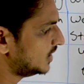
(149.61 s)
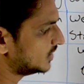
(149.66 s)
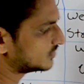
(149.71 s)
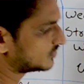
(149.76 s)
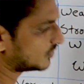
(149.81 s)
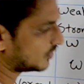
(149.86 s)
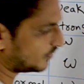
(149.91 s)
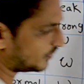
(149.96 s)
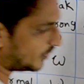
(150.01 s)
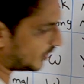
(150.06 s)

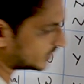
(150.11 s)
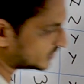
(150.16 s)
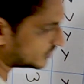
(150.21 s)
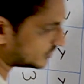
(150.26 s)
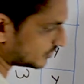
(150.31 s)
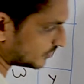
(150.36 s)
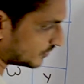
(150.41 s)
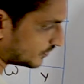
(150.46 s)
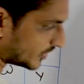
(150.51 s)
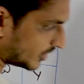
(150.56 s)
So
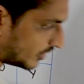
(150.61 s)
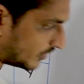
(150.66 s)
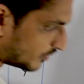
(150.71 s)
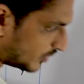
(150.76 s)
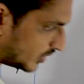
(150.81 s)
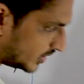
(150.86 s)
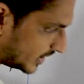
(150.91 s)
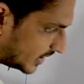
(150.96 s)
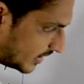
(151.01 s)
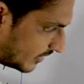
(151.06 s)
positive
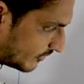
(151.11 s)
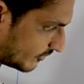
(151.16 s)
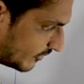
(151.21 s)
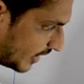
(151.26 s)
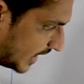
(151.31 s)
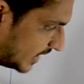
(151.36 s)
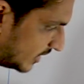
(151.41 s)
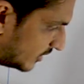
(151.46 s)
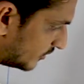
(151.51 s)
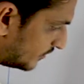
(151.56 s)
probability of
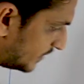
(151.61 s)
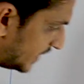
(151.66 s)
value